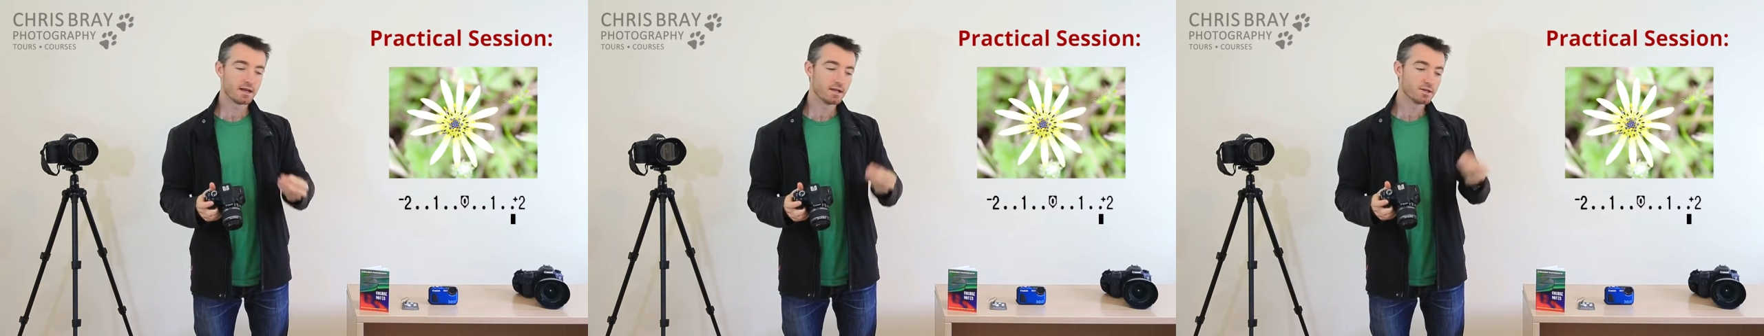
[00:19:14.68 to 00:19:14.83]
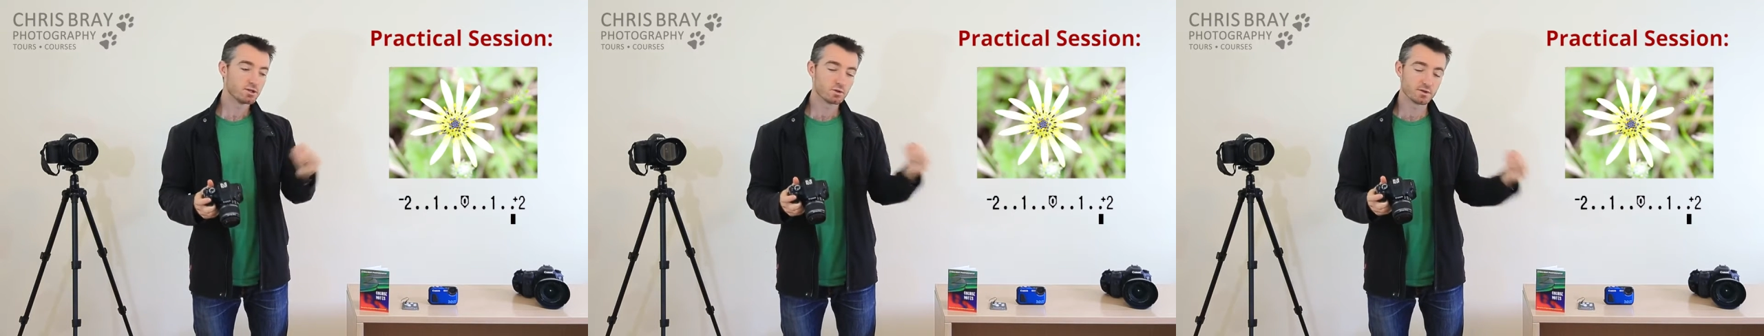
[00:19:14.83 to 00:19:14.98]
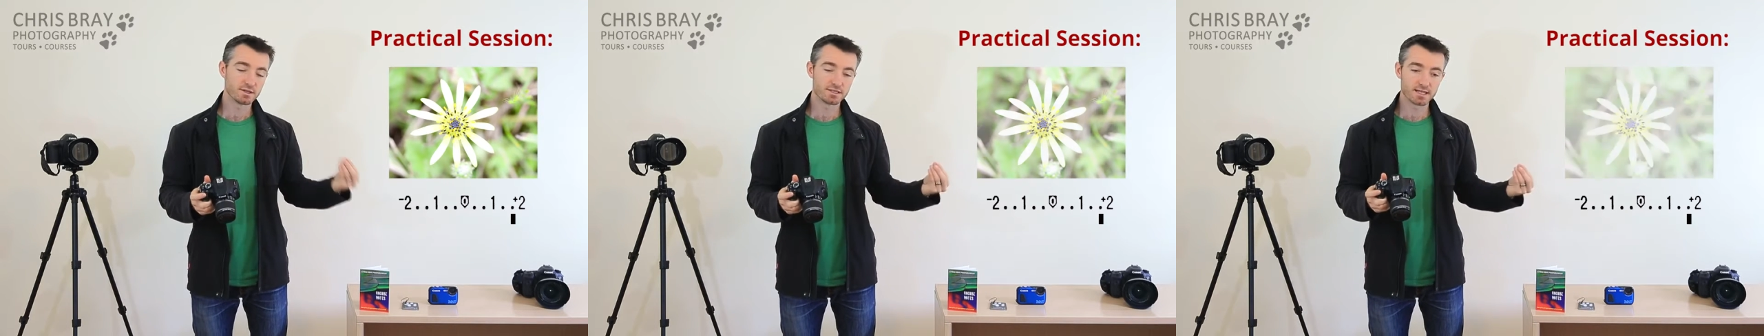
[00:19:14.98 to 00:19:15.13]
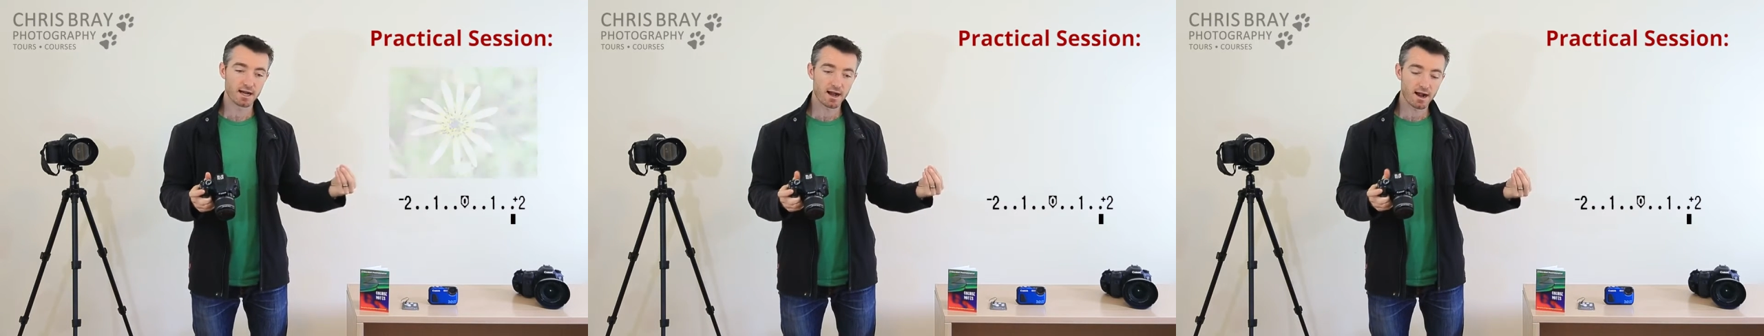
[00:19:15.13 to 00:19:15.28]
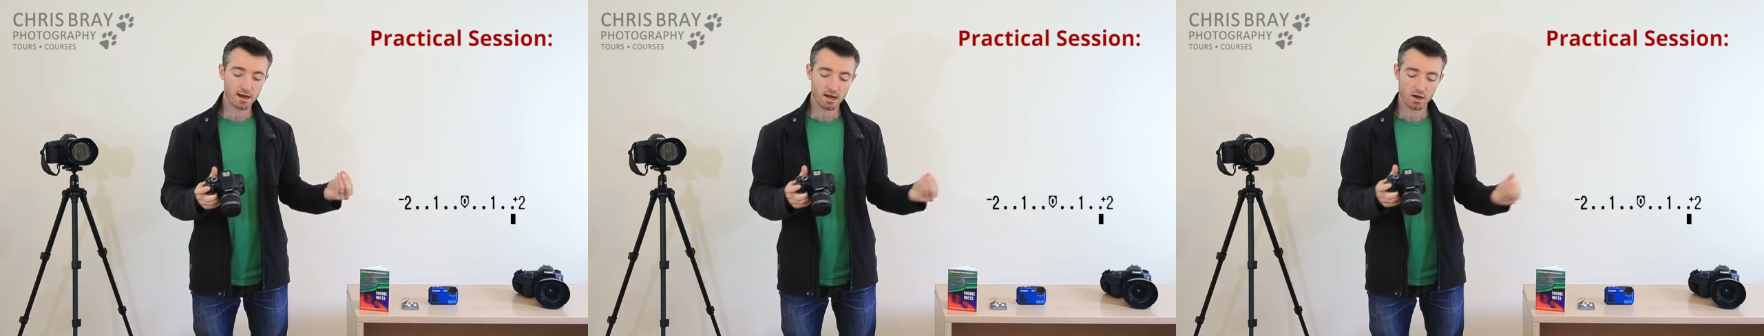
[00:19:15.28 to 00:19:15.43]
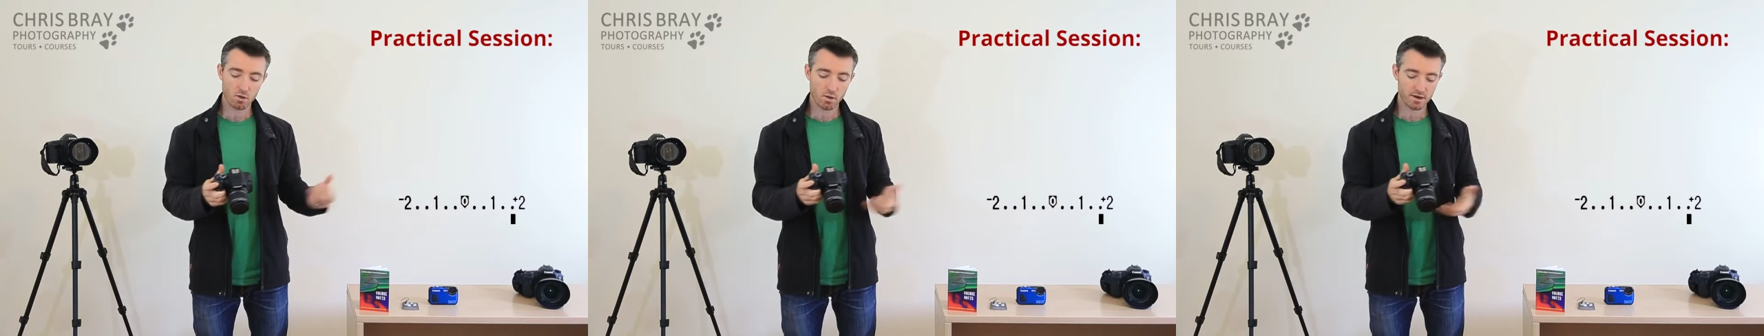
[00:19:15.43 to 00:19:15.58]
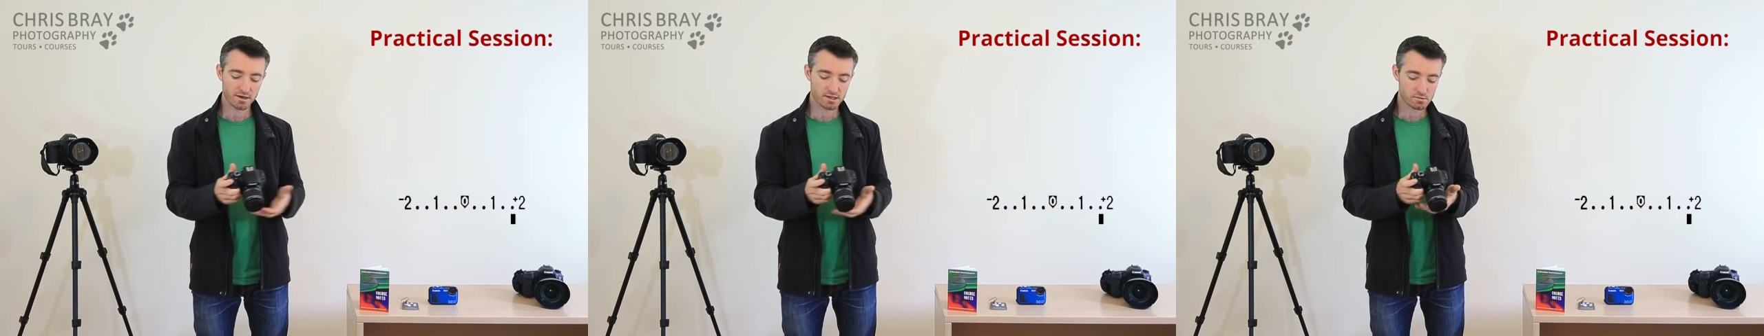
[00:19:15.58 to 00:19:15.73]
And do a
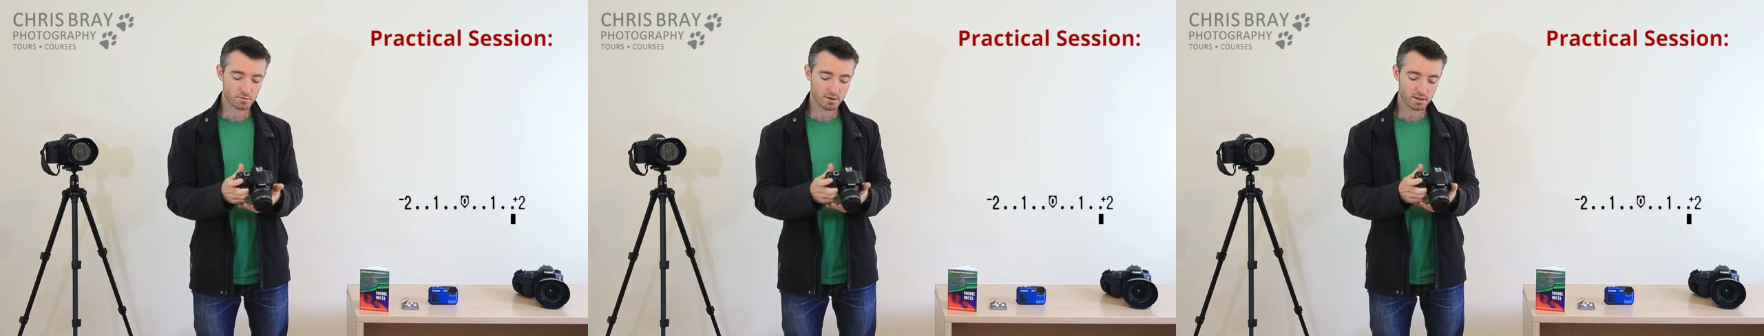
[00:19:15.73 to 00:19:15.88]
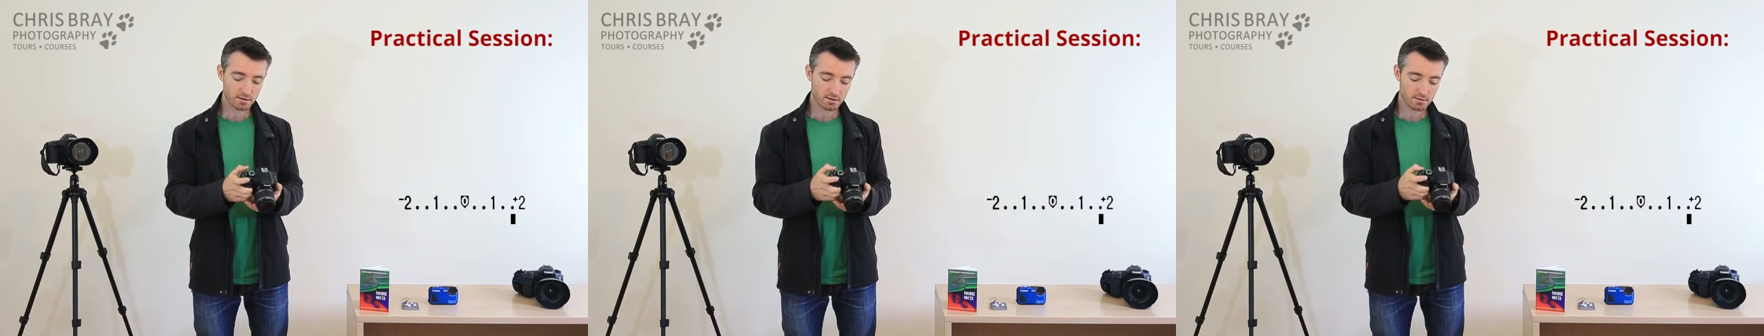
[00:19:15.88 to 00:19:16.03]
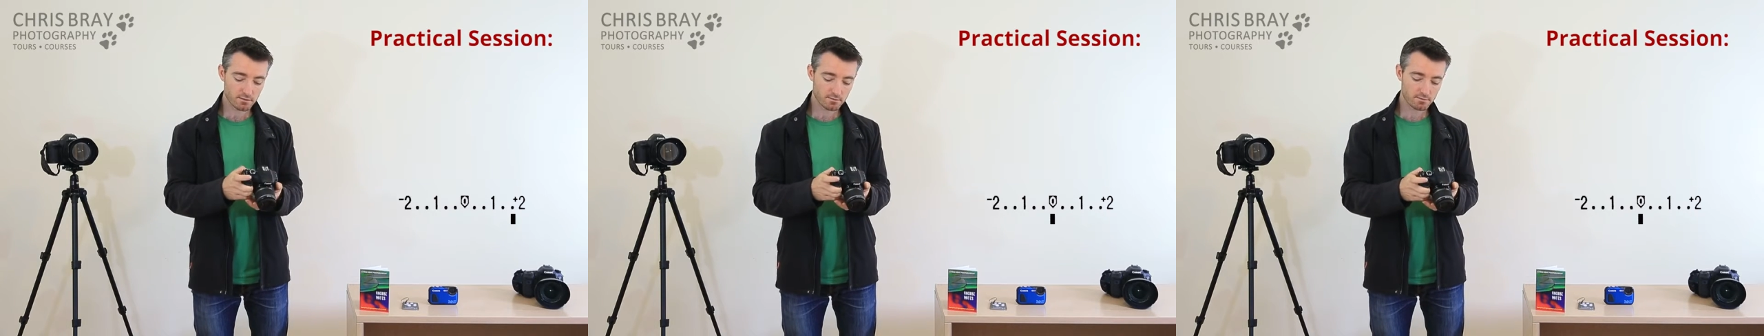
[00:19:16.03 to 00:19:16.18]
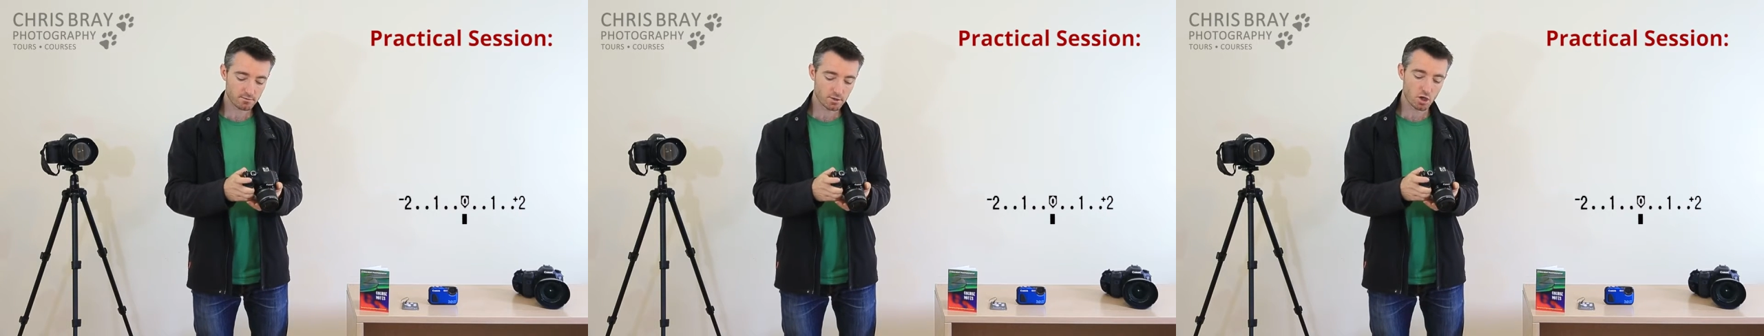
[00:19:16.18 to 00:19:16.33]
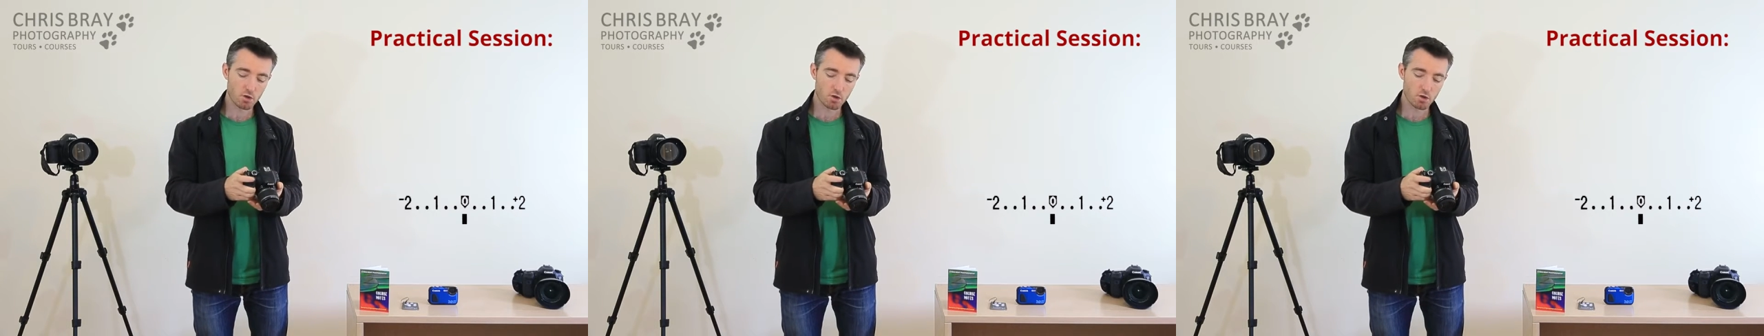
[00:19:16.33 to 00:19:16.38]
darker one as well,